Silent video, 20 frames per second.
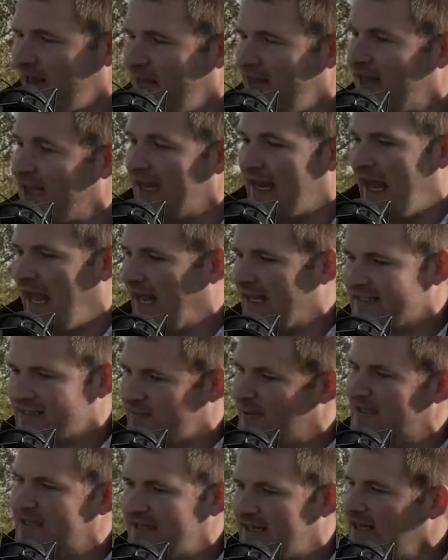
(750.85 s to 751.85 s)
the
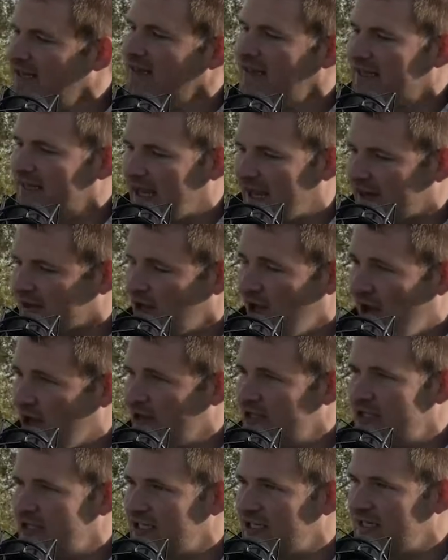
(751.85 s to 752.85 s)
enhancements in the
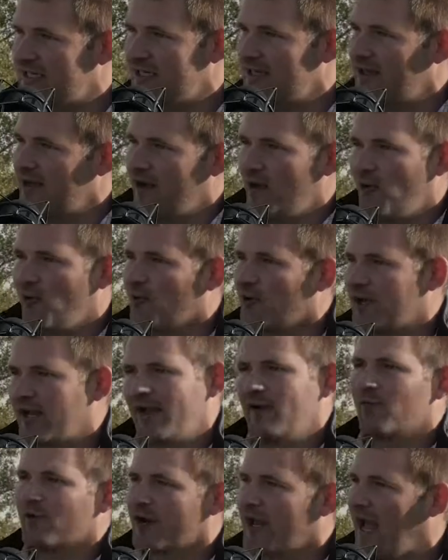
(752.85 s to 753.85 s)
technology.
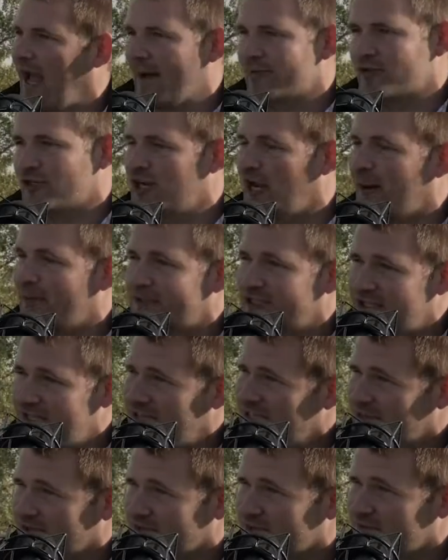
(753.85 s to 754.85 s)
We're capturing how much
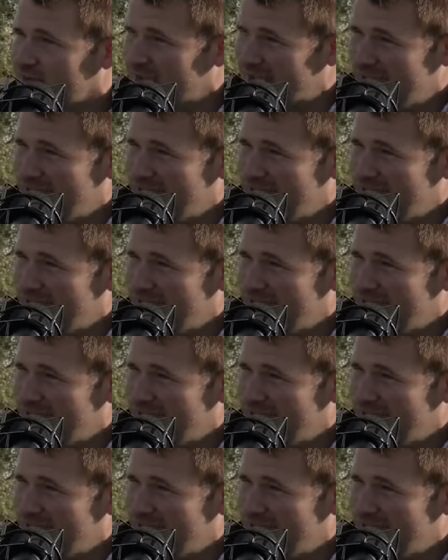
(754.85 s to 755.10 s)
diesel's